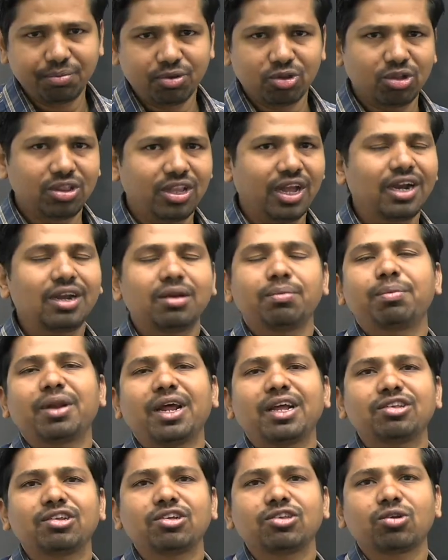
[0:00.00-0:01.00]
So that
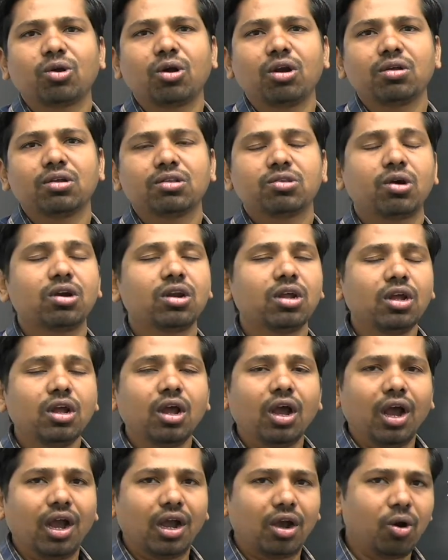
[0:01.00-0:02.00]
branch is called as what?
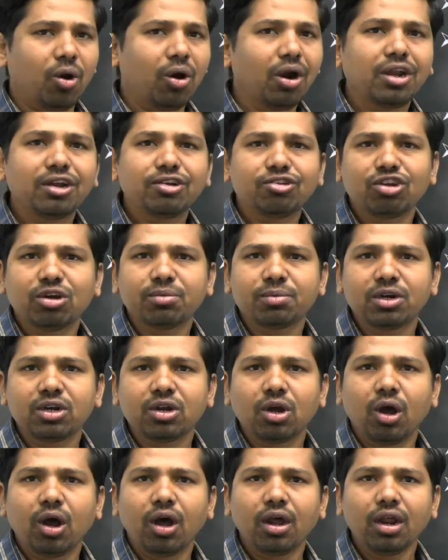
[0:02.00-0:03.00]
Coordinate
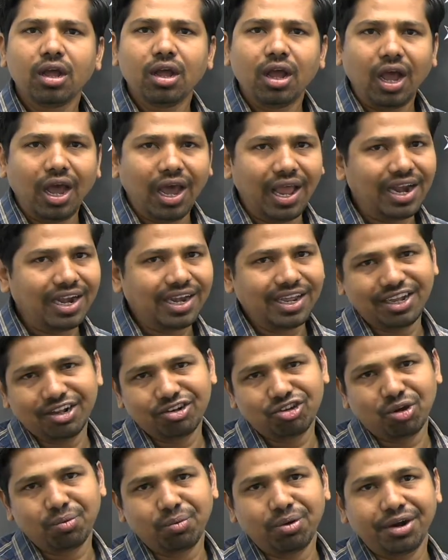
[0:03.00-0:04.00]
geometry or analytical
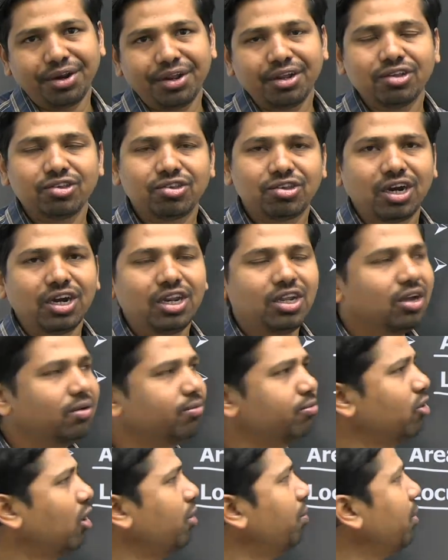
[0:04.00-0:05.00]
geometry, study
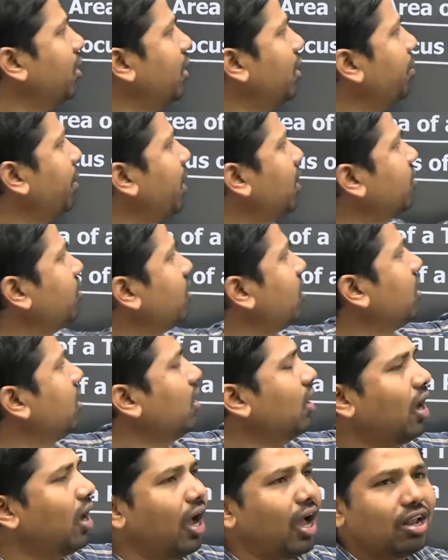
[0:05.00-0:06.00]
of geometry by using
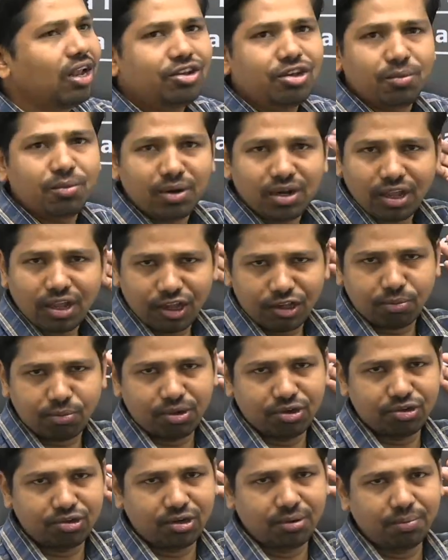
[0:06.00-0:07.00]
algebraic
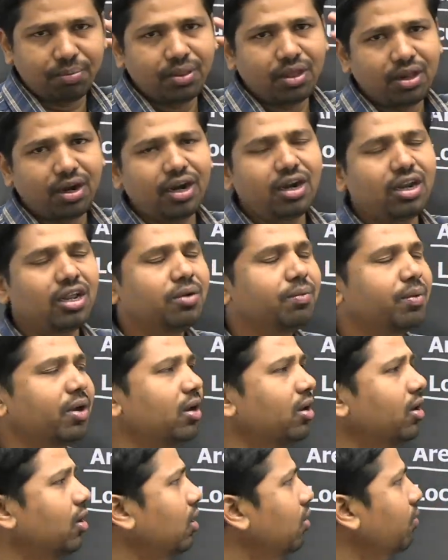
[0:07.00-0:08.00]
expression, right?
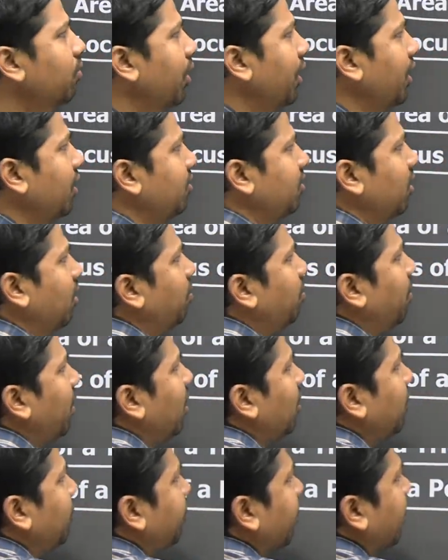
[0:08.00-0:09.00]
Even for example,
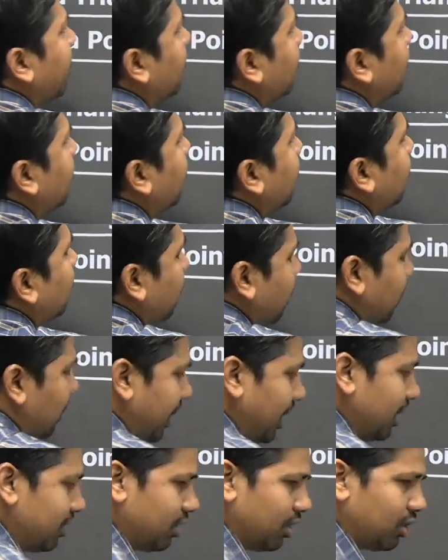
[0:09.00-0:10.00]
if I
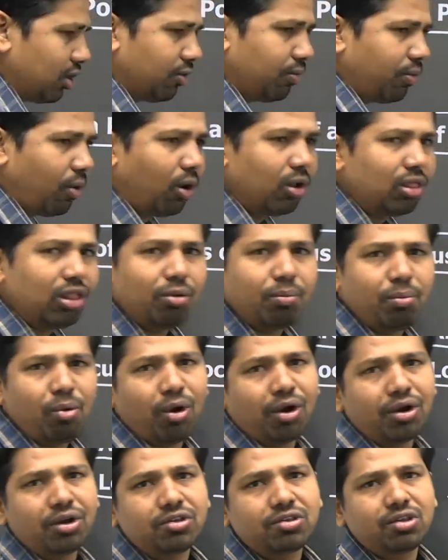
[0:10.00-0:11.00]
take set of all the
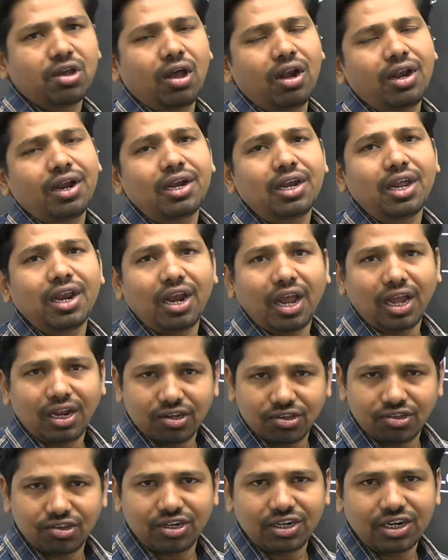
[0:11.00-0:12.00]
points, I'll get a
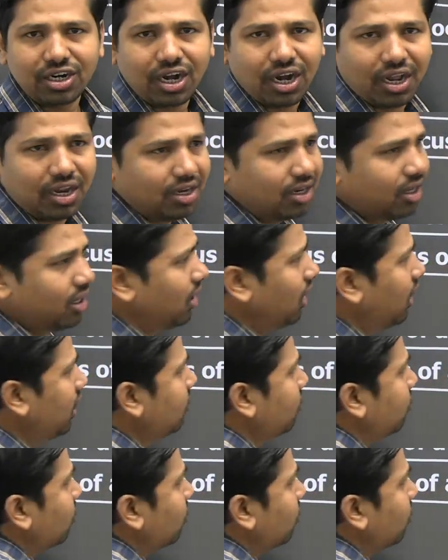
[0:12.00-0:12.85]
line, straight line, right?